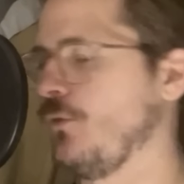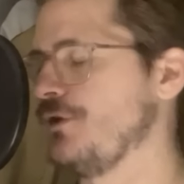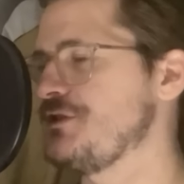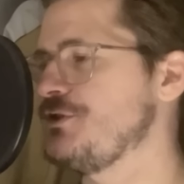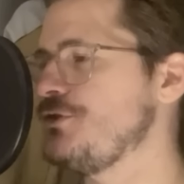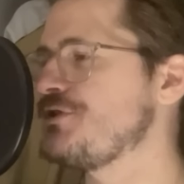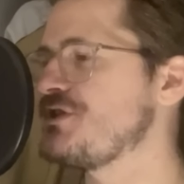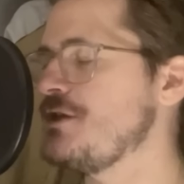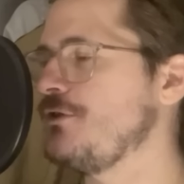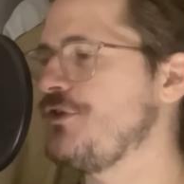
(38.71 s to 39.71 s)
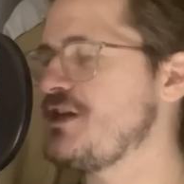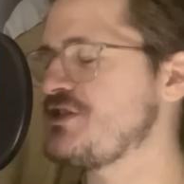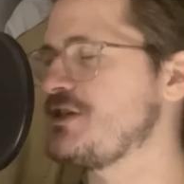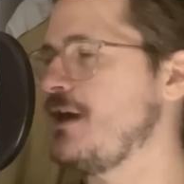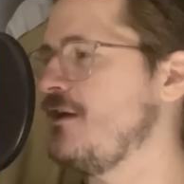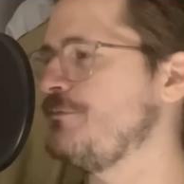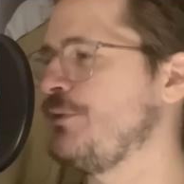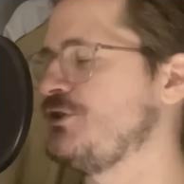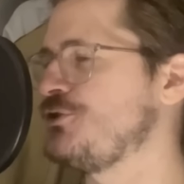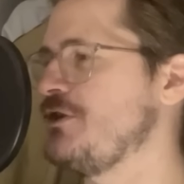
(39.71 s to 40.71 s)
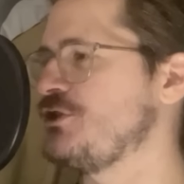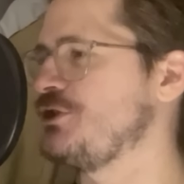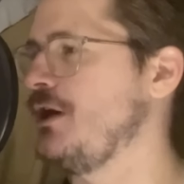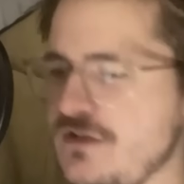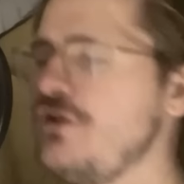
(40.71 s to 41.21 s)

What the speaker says: What did you steal this time, Patricia?